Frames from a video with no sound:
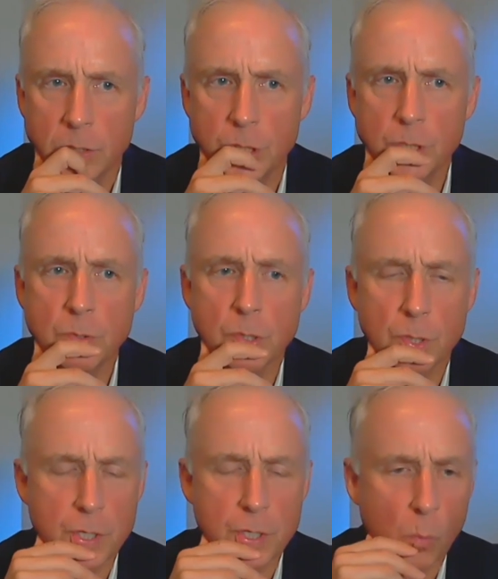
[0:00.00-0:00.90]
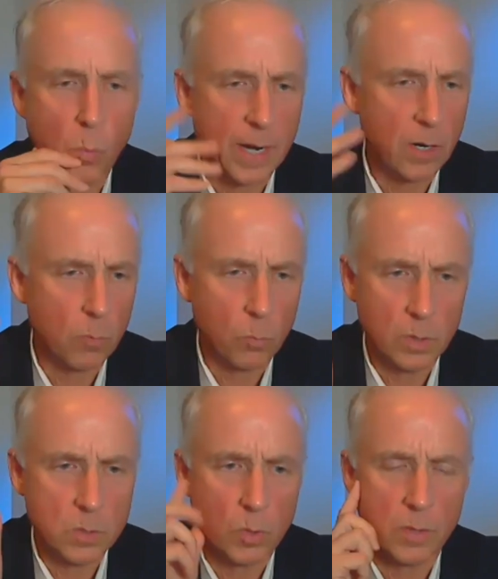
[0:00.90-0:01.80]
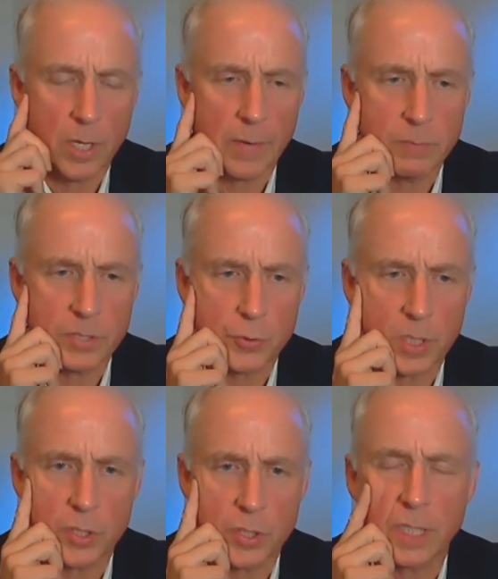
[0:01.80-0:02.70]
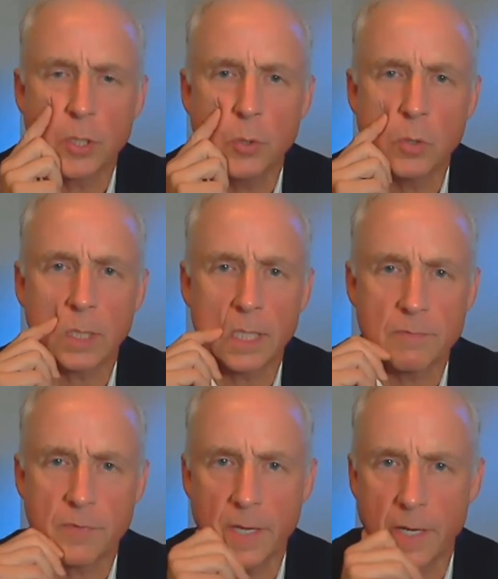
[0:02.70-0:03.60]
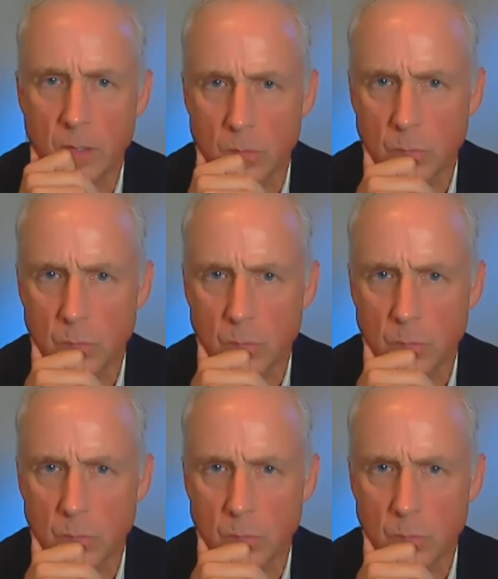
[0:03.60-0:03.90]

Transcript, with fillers: Do you are you aware? Were, were there any restrictions on who could live there?